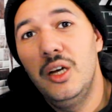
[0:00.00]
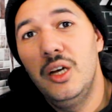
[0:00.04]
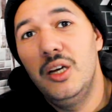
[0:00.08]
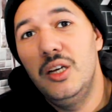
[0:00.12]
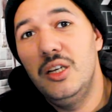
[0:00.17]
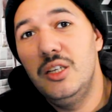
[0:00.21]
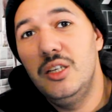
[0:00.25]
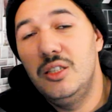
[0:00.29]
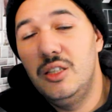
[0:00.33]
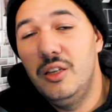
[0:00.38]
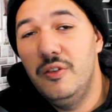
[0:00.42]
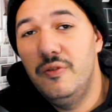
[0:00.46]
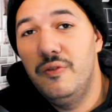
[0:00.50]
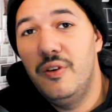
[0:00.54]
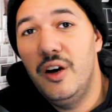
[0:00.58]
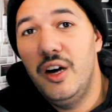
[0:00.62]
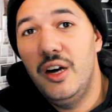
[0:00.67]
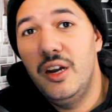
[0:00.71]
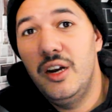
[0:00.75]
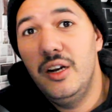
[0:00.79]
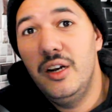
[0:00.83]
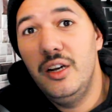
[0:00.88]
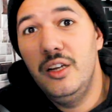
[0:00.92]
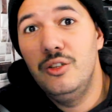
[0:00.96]
is
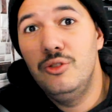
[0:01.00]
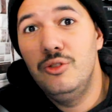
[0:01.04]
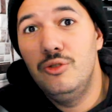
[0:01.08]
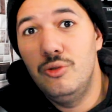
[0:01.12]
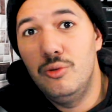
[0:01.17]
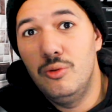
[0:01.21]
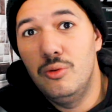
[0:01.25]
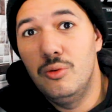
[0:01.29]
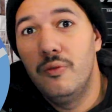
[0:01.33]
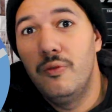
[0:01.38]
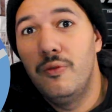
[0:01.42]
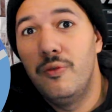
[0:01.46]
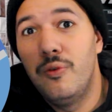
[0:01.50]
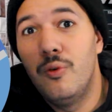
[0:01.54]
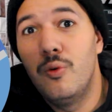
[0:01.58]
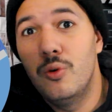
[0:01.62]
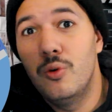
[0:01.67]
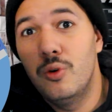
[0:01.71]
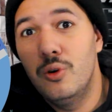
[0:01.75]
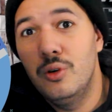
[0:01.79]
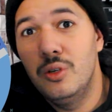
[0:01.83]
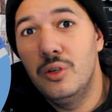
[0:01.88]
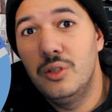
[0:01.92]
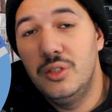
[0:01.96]
divided into
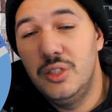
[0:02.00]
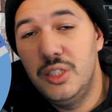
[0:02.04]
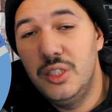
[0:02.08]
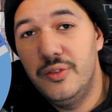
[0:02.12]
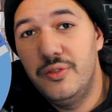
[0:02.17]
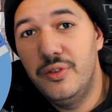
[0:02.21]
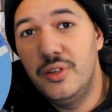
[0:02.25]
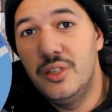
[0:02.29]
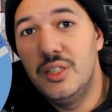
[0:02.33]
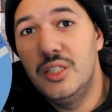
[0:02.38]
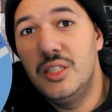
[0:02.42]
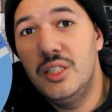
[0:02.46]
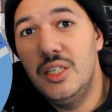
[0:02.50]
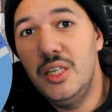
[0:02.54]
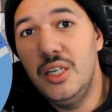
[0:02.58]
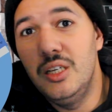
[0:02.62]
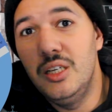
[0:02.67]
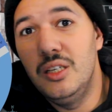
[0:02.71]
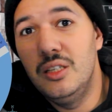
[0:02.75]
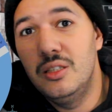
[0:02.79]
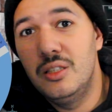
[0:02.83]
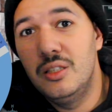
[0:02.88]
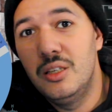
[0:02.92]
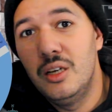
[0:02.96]
4 different
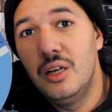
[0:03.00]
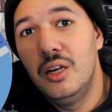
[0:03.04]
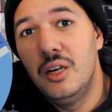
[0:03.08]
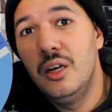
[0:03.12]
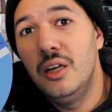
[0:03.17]
seas.